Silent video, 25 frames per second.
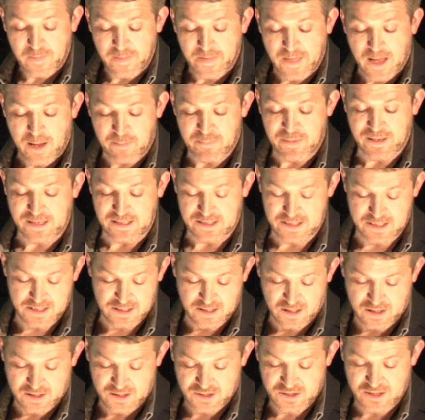that
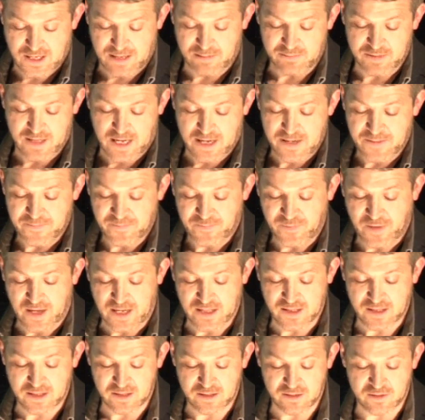appeared on the same day.
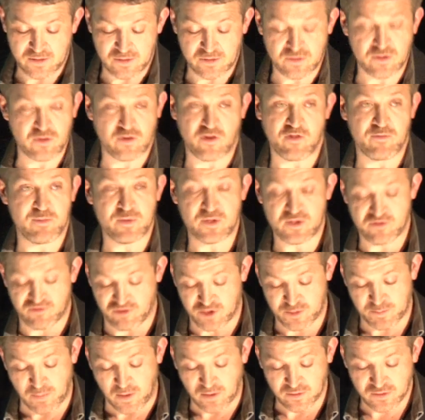And the government's
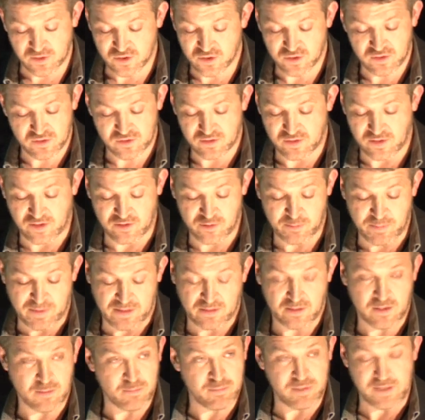response has
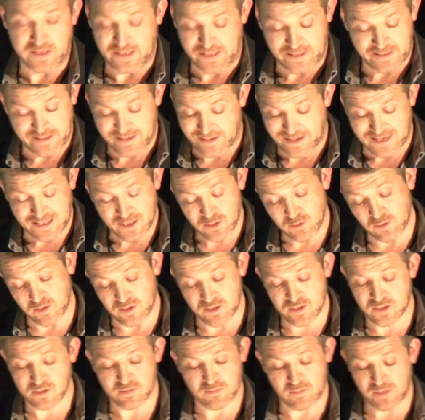been completely
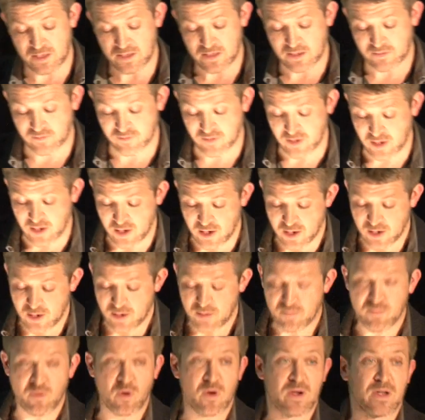inadequate. I mean,
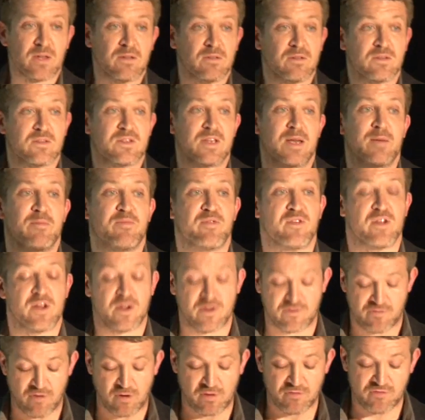they've brought in temporary
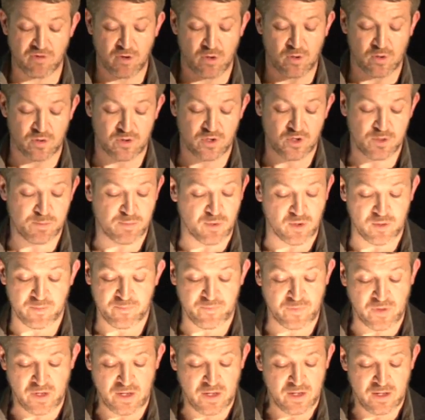controlled drug orders, but
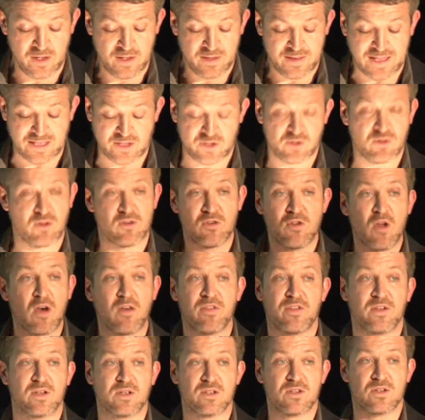that's done
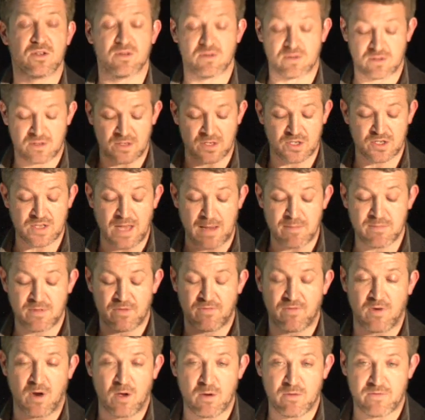nothing to stem the
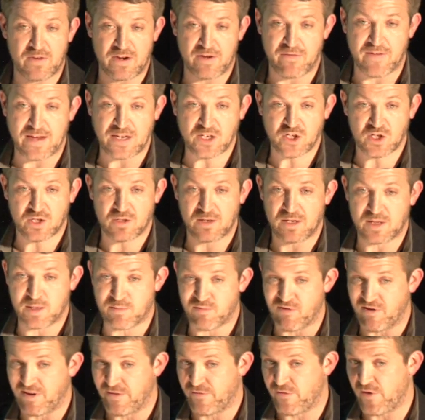flow of innovation and the
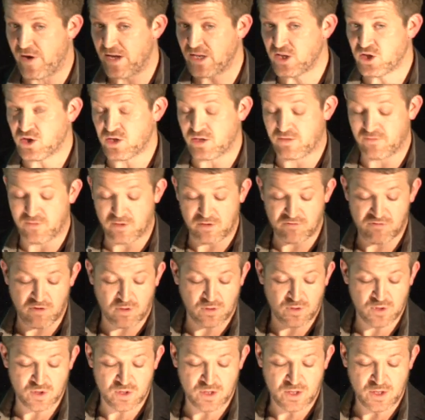proliferation of new
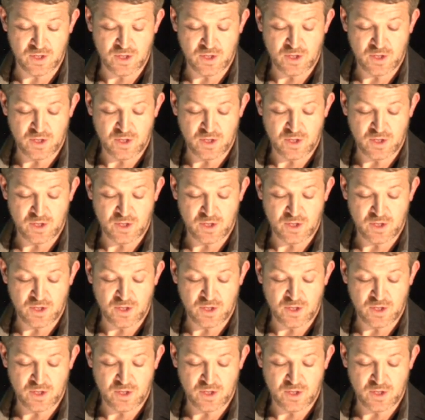drugs.